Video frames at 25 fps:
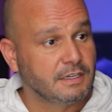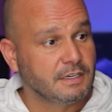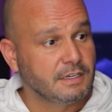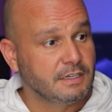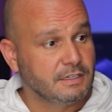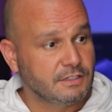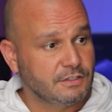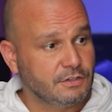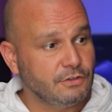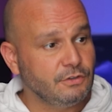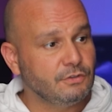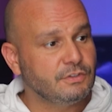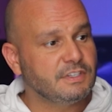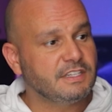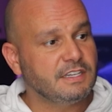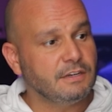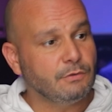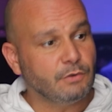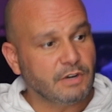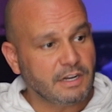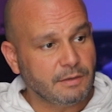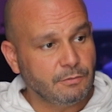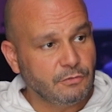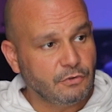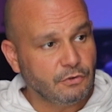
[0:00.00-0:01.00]
So you see
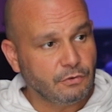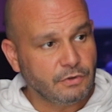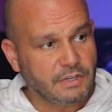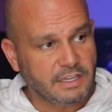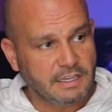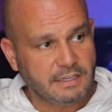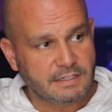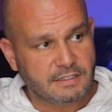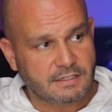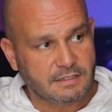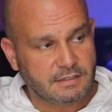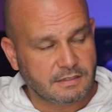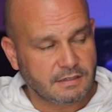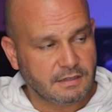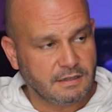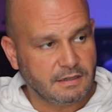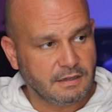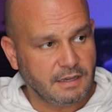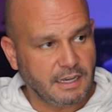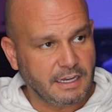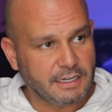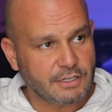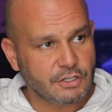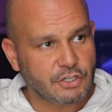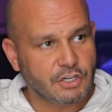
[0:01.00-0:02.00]
what I'm doing is
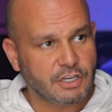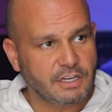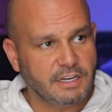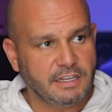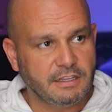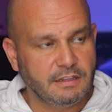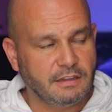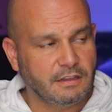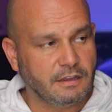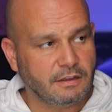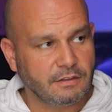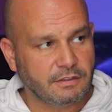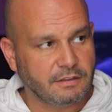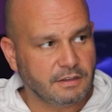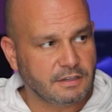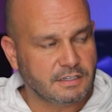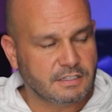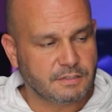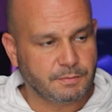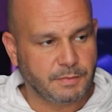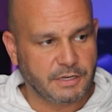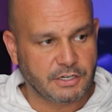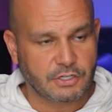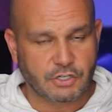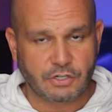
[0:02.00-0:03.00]
actually nothing
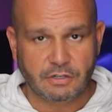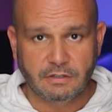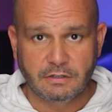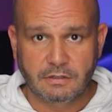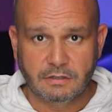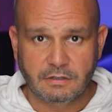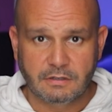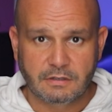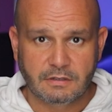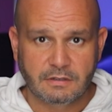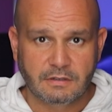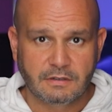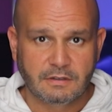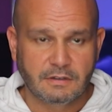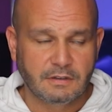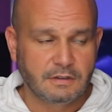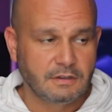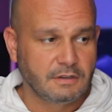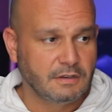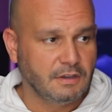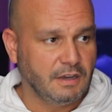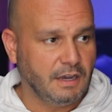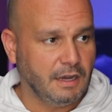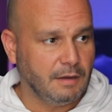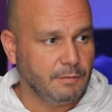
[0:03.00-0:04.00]
special.
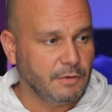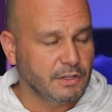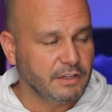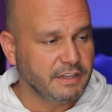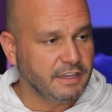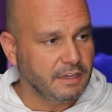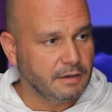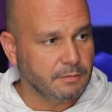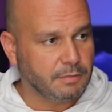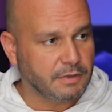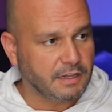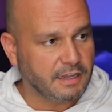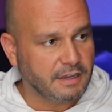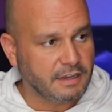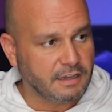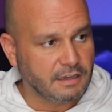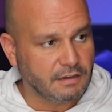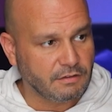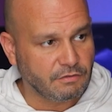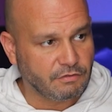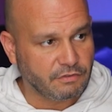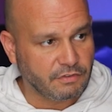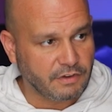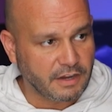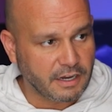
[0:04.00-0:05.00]
I'm only applying
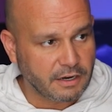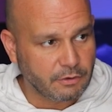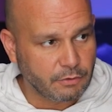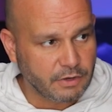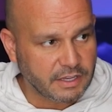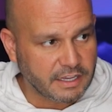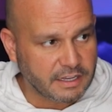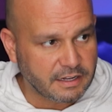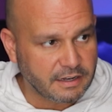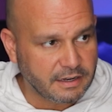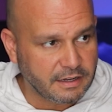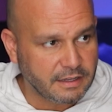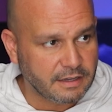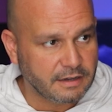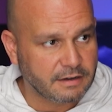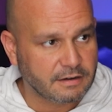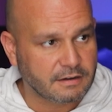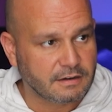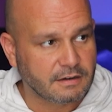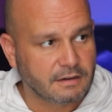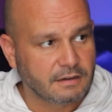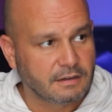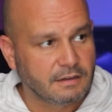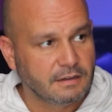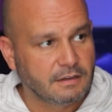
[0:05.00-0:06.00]
very
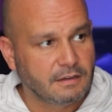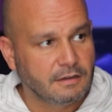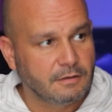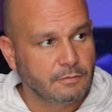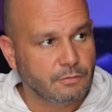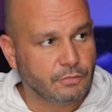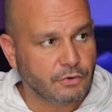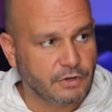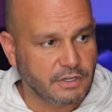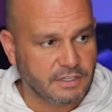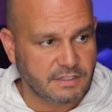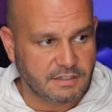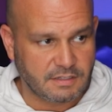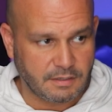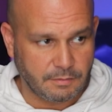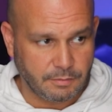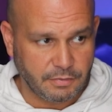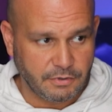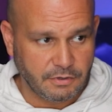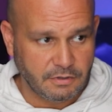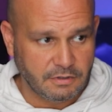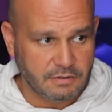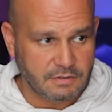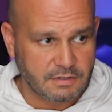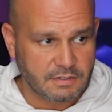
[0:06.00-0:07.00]
clear
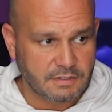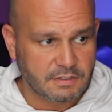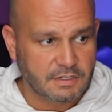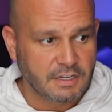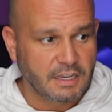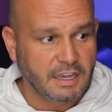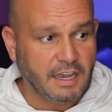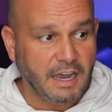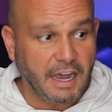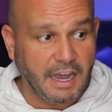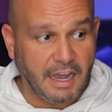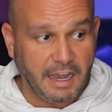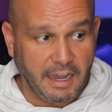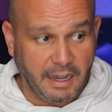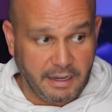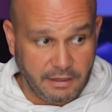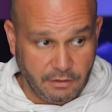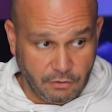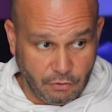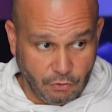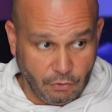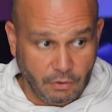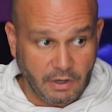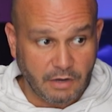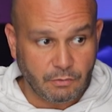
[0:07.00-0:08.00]
principles. I
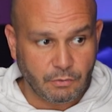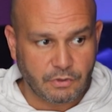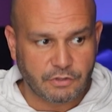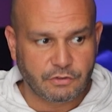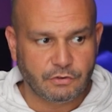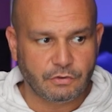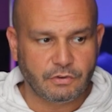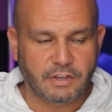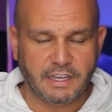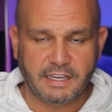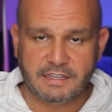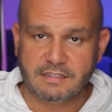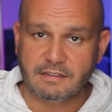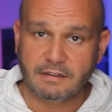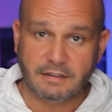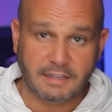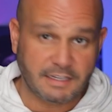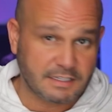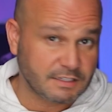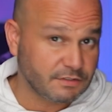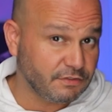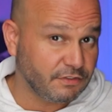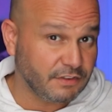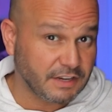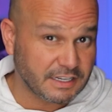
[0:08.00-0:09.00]
know I want to castle
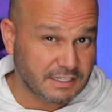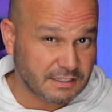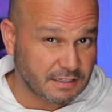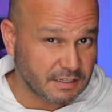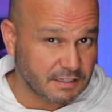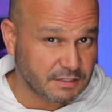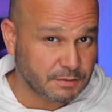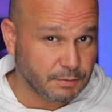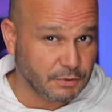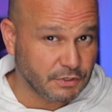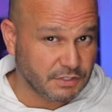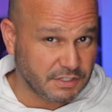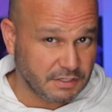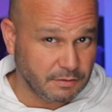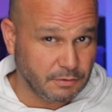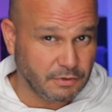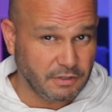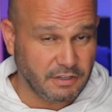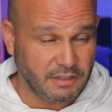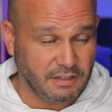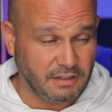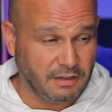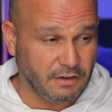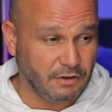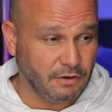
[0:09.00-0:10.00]
as fast as possible
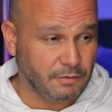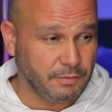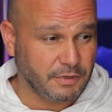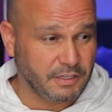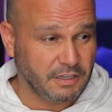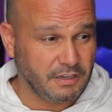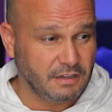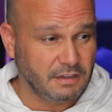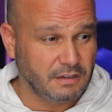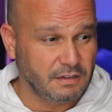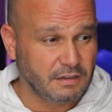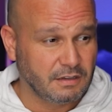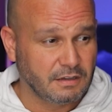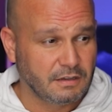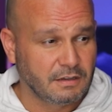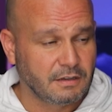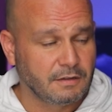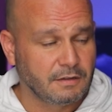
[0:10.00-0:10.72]
in the opening.